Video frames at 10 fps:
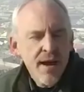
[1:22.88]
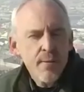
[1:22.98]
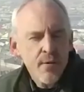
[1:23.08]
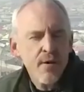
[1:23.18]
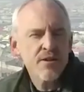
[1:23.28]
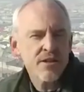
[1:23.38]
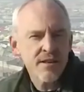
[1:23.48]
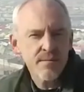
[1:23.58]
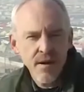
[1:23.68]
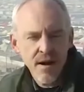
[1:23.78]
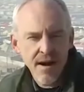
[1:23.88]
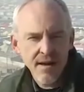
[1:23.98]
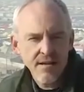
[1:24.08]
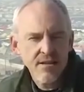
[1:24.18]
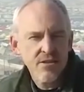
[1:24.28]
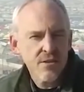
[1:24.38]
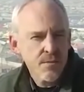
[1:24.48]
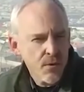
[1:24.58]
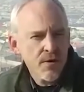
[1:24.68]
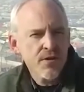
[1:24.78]
We had a project in mind to
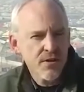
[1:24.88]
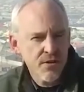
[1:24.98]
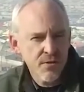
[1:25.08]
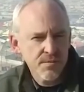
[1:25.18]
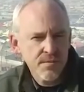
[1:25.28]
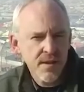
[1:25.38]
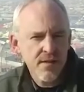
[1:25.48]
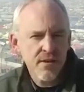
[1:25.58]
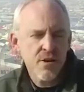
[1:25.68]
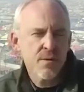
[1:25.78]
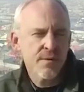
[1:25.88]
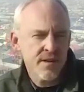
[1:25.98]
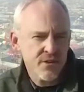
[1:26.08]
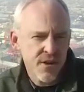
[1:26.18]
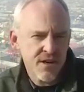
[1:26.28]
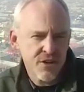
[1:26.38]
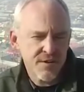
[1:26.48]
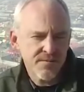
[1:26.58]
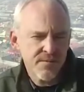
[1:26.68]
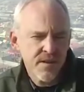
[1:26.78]
support the Kumbh
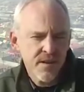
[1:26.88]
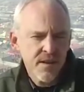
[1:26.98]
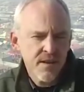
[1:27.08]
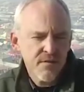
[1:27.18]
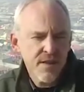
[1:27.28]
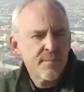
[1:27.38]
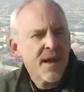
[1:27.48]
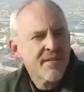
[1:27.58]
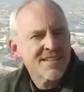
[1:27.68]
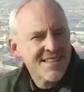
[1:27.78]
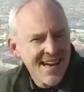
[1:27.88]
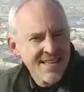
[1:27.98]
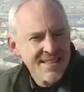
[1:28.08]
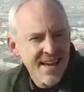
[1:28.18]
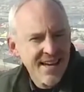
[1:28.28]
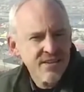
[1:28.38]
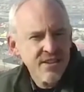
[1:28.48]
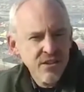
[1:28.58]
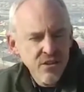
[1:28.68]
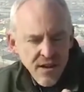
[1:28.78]
administration, for them to have a data set
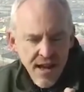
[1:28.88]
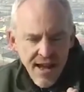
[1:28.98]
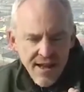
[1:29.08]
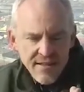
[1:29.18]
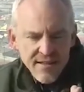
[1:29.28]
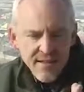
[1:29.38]
to look at